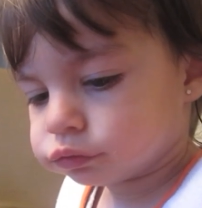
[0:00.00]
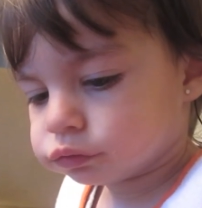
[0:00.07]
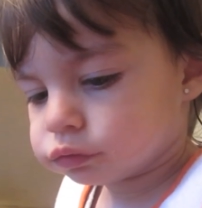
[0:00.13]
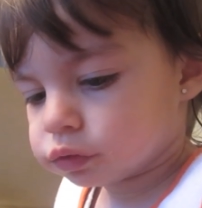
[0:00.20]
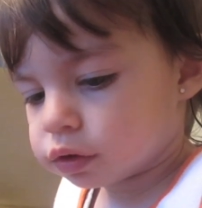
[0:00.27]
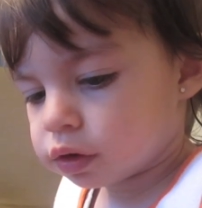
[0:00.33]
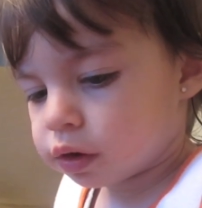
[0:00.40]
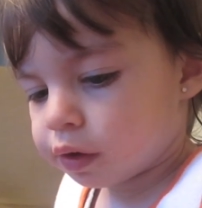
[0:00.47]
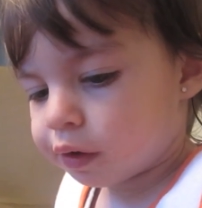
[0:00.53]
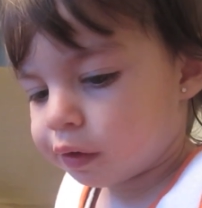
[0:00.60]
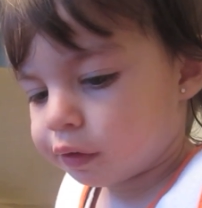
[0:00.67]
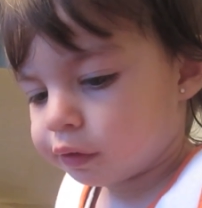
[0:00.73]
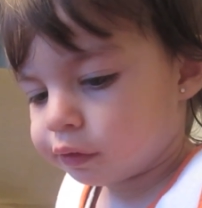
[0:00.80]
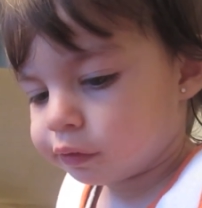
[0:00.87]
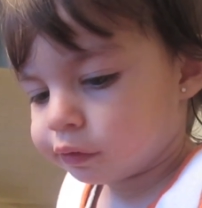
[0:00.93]
What is it, a
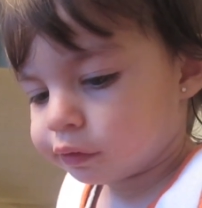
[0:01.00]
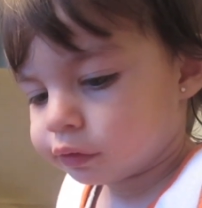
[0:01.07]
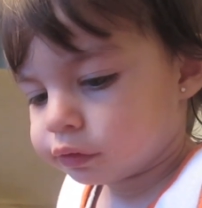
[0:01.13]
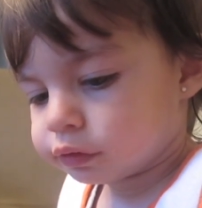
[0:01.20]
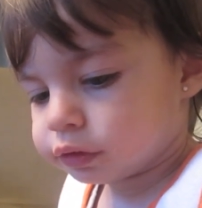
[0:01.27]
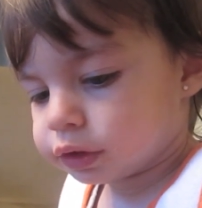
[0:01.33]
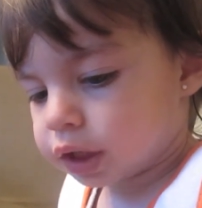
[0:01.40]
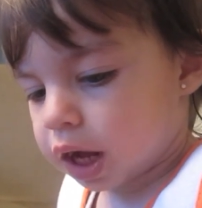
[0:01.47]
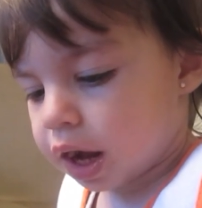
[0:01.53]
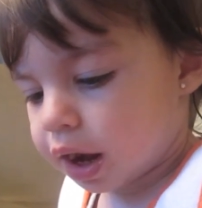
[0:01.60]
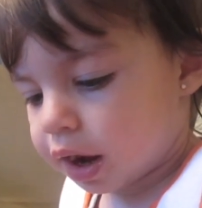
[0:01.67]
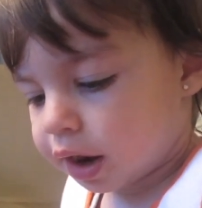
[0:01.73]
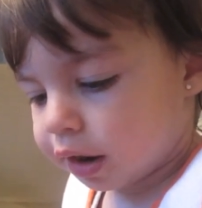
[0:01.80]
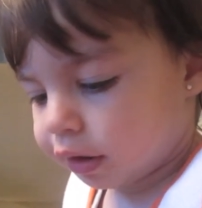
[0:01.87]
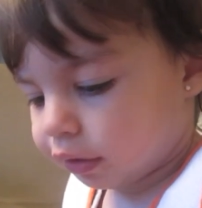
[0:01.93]
cookie? Yeah. All
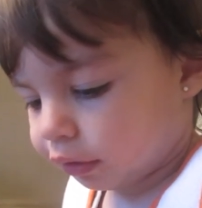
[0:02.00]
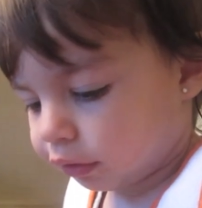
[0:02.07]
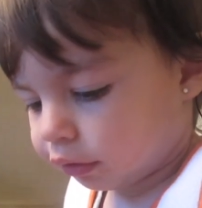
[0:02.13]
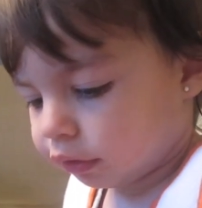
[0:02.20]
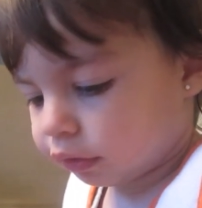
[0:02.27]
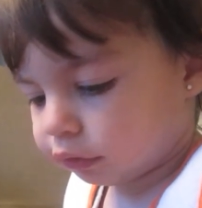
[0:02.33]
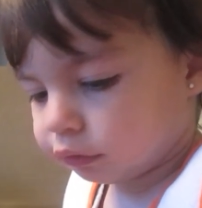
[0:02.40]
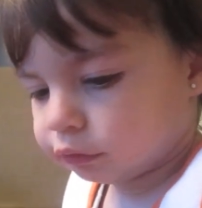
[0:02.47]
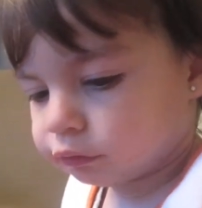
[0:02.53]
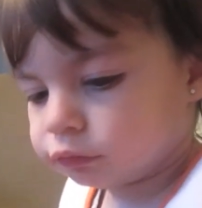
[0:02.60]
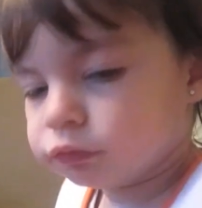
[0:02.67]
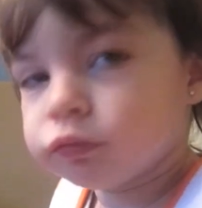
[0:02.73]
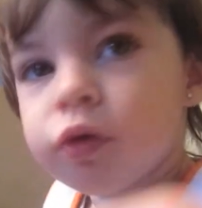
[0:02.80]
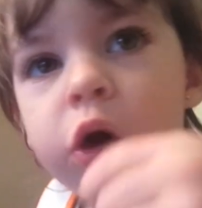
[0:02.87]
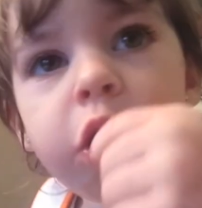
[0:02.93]
right, let's show
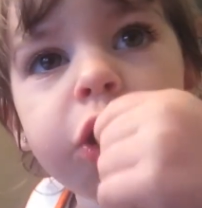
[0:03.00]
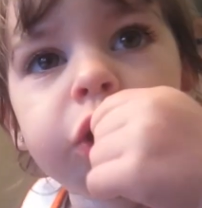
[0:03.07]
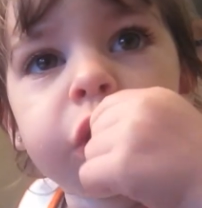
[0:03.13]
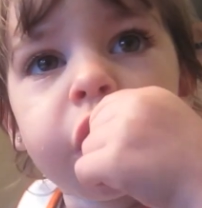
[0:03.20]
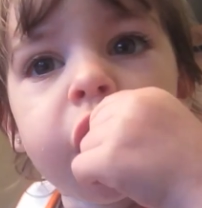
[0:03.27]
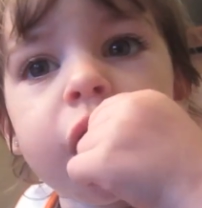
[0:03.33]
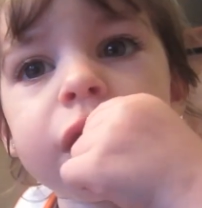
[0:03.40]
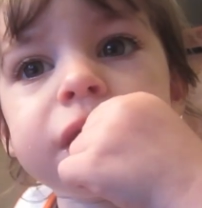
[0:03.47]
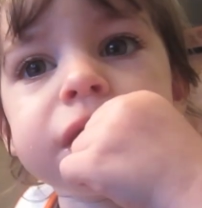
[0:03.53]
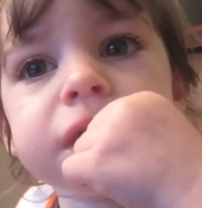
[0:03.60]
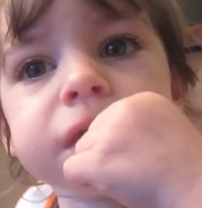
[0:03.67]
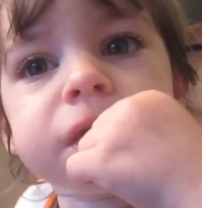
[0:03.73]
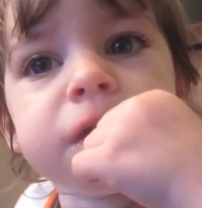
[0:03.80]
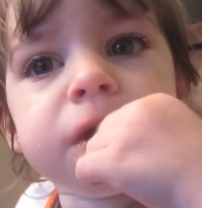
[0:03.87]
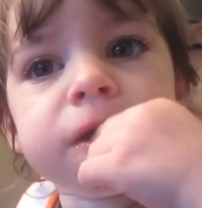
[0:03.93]
everybody.
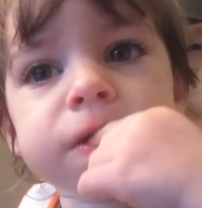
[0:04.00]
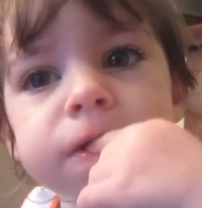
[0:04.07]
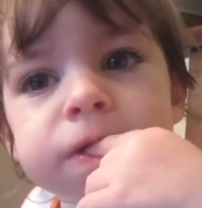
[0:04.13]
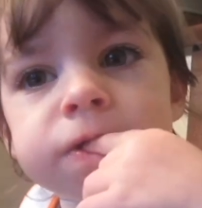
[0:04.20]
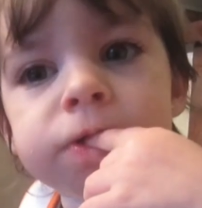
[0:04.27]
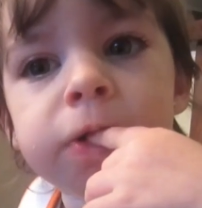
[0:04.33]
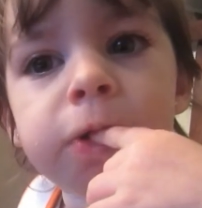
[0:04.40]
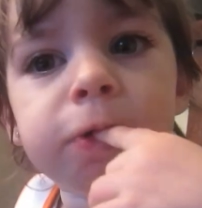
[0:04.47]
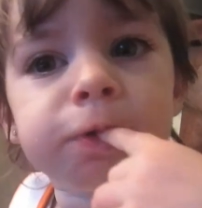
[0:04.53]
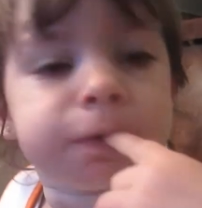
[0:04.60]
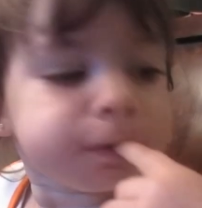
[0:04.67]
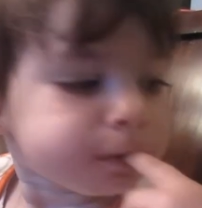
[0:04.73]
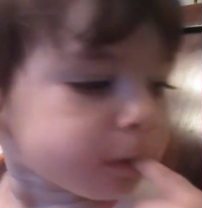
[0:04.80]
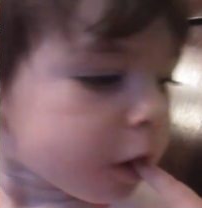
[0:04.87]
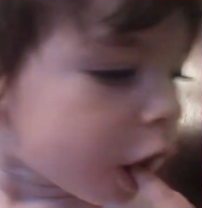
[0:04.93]
Let's talk a little bit. Let's
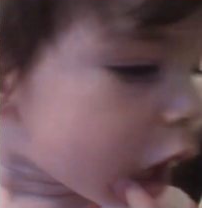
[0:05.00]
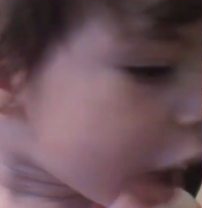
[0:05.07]
show them some